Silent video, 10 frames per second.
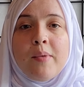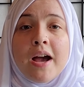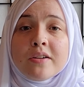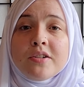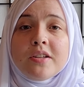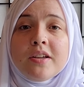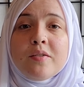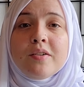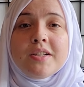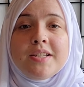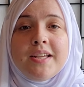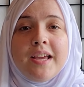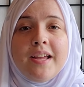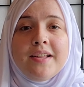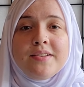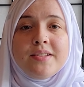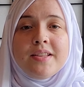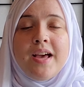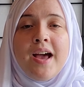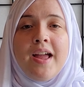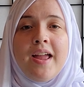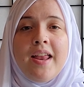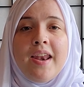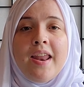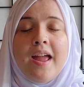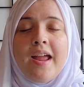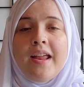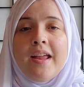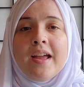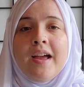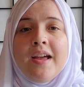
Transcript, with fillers: actually going to get into that in a,